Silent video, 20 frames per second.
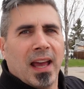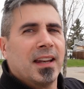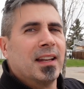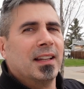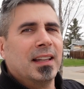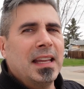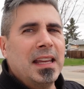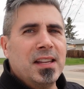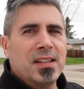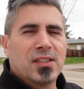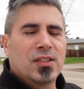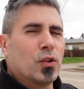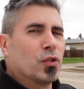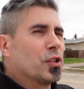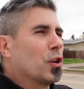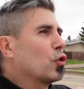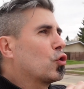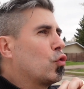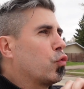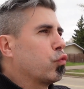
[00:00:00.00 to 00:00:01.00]
and Elise? Those
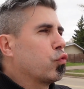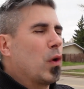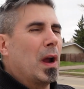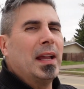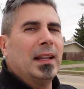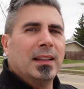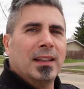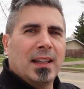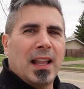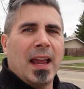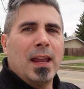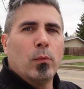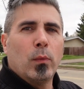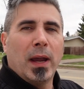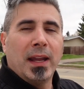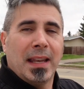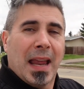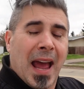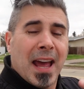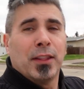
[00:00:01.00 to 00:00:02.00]
are great
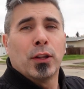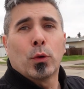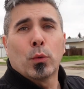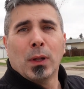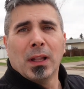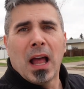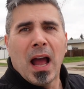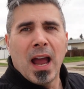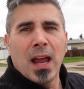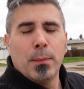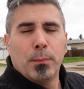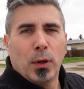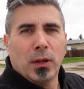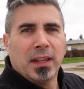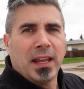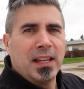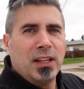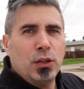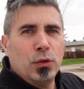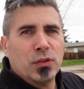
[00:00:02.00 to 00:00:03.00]
lightweight and they're reliable.
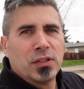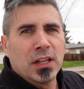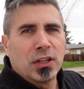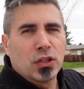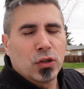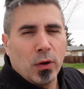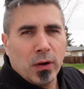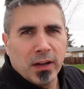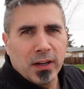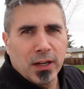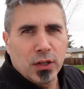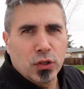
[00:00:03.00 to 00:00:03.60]
They use a Toyota